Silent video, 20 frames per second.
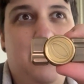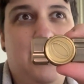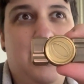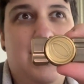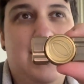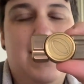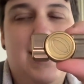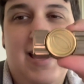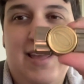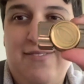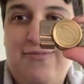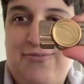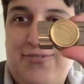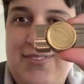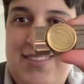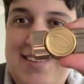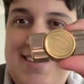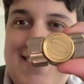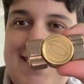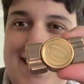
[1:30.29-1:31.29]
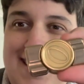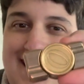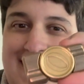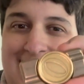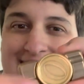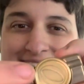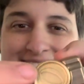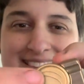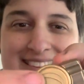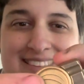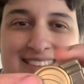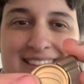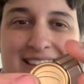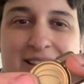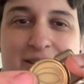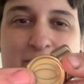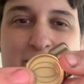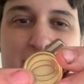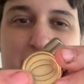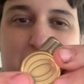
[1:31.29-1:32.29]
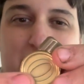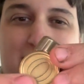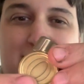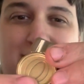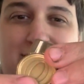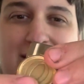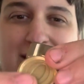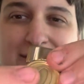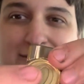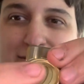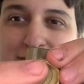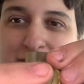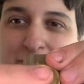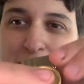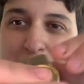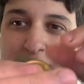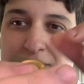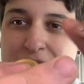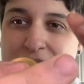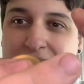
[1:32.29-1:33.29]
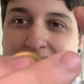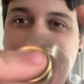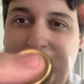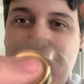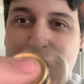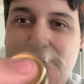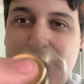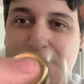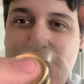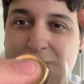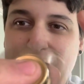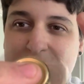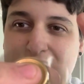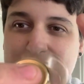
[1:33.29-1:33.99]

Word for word: a knife for this thing, and this is like one of my favorite spinners ever.